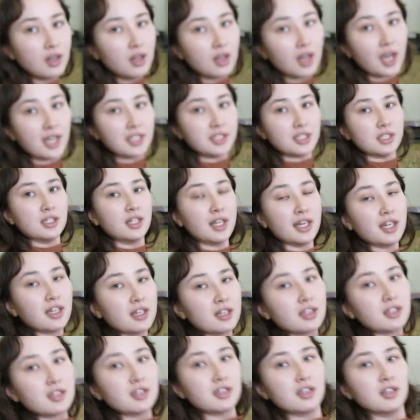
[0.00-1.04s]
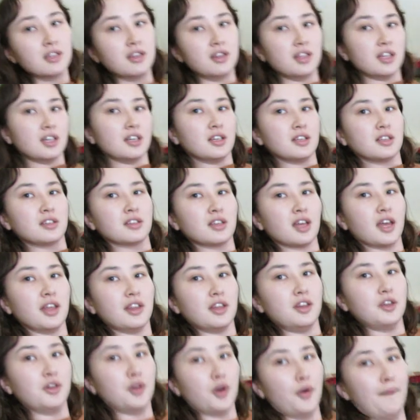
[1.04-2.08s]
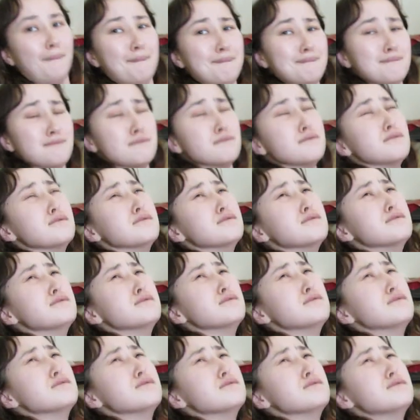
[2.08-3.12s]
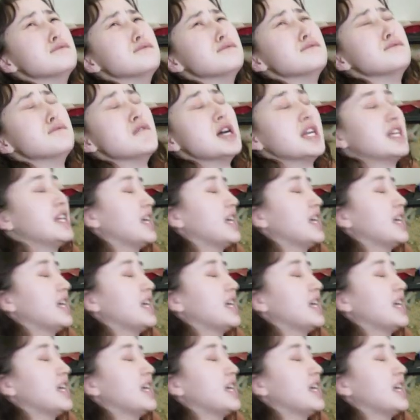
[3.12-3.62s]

I did, like, this, and then you go, I